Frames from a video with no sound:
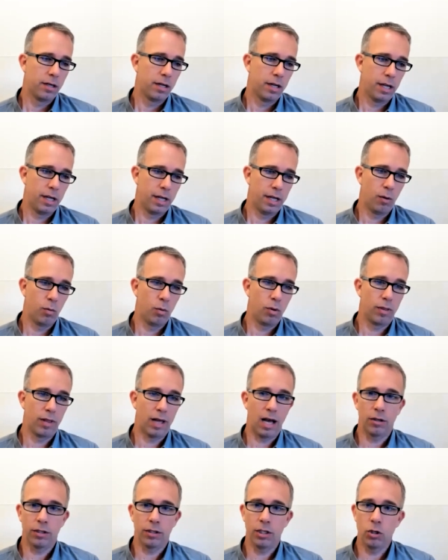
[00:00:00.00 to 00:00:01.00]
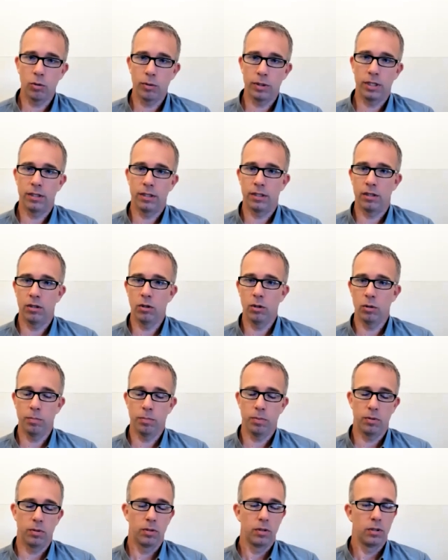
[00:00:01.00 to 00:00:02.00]
uh, without a human in the loop
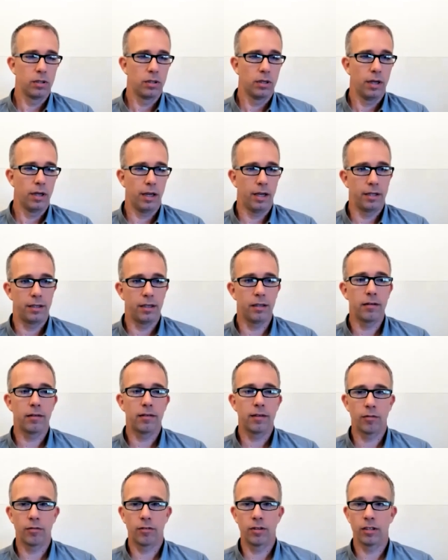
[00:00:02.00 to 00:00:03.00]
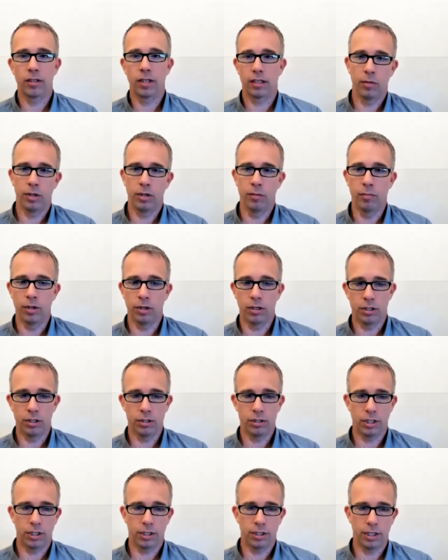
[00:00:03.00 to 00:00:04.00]
uh, this is something that
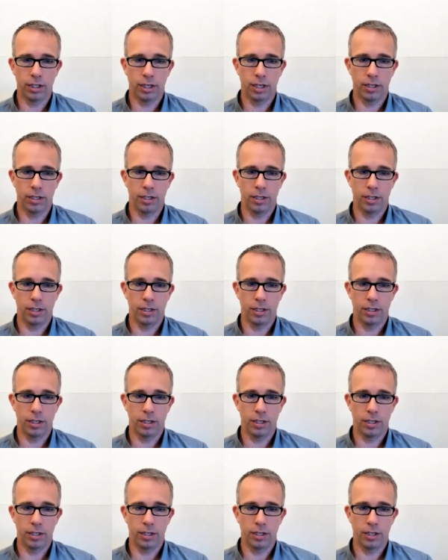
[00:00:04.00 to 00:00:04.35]
emerged and, and